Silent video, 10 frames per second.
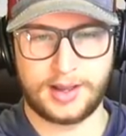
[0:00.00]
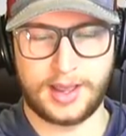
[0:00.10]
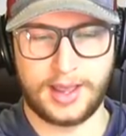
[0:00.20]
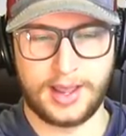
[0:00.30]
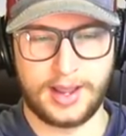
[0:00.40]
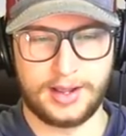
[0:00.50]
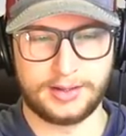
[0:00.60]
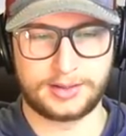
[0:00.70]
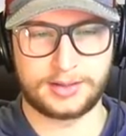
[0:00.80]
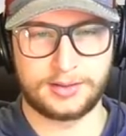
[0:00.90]

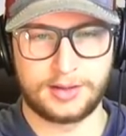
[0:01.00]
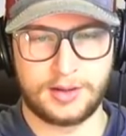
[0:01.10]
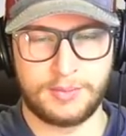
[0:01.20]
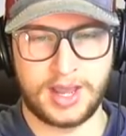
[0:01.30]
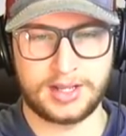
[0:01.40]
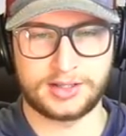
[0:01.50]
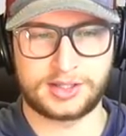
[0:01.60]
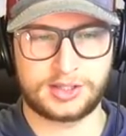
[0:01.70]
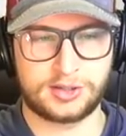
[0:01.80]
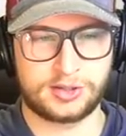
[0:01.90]
and Manny
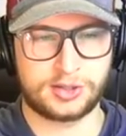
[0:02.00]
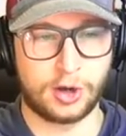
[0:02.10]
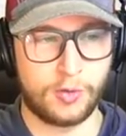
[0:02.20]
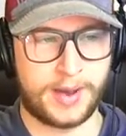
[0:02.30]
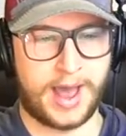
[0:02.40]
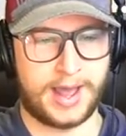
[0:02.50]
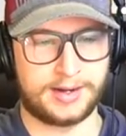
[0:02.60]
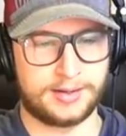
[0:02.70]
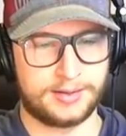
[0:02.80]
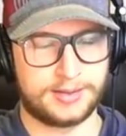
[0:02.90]
is so
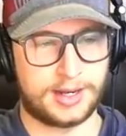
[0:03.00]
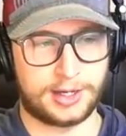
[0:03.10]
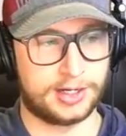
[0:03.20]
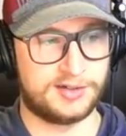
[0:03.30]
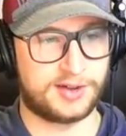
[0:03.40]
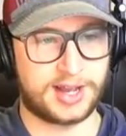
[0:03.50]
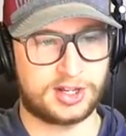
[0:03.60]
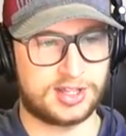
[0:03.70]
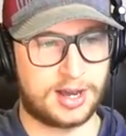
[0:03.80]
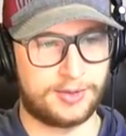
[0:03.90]
bad that he couldn't even
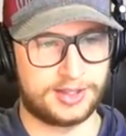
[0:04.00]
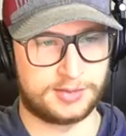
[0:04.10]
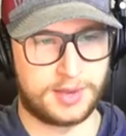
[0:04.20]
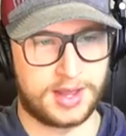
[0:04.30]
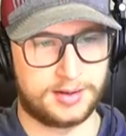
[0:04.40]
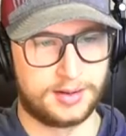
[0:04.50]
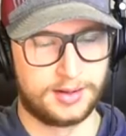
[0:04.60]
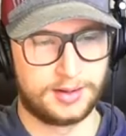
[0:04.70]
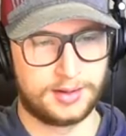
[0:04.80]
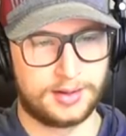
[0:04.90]
catch that with his mitt.
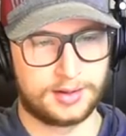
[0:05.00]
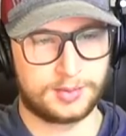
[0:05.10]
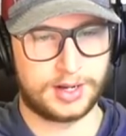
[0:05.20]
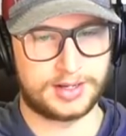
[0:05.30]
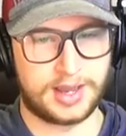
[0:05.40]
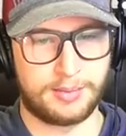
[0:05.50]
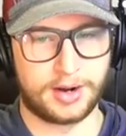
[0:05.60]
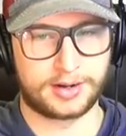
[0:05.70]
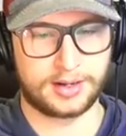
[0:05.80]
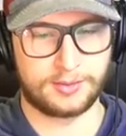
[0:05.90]
Come on, yeah,
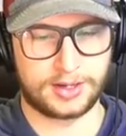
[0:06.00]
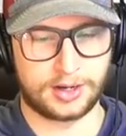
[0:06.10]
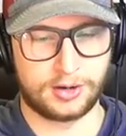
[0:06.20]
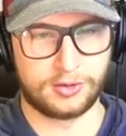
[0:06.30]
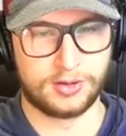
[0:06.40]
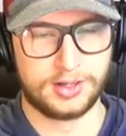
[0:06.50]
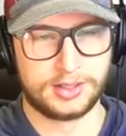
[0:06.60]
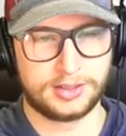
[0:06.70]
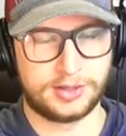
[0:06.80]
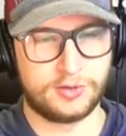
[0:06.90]
Mark, here we go.
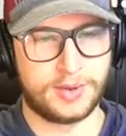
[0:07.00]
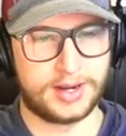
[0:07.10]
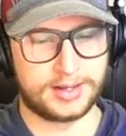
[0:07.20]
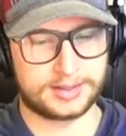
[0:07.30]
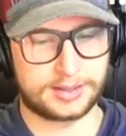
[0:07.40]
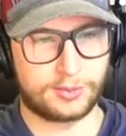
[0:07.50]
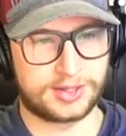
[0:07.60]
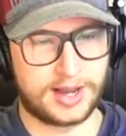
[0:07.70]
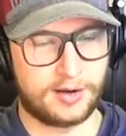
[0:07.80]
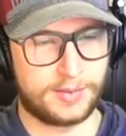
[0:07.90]
2 minutes, we're
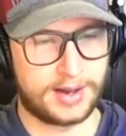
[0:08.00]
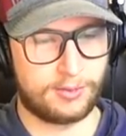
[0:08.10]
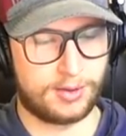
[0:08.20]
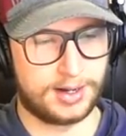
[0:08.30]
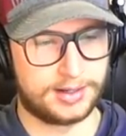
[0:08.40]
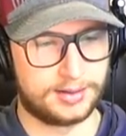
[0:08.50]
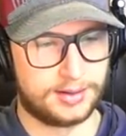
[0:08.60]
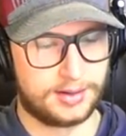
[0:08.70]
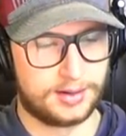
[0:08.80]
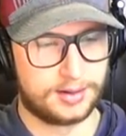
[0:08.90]
down by 1.
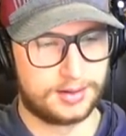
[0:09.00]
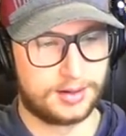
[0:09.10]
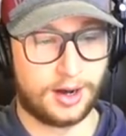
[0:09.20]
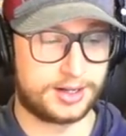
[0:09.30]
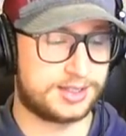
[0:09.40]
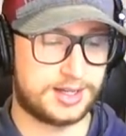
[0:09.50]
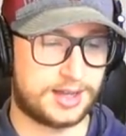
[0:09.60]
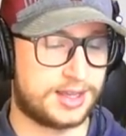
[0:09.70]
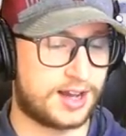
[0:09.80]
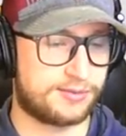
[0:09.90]
Honestly,
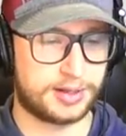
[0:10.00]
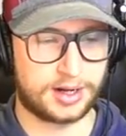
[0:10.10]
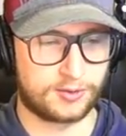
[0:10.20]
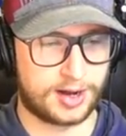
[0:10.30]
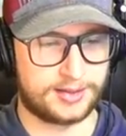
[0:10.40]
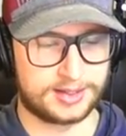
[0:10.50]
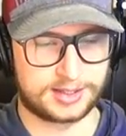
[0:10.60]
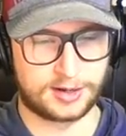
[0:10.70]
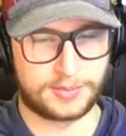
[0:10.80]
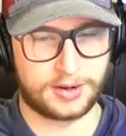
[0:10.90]
I think I've played all right this third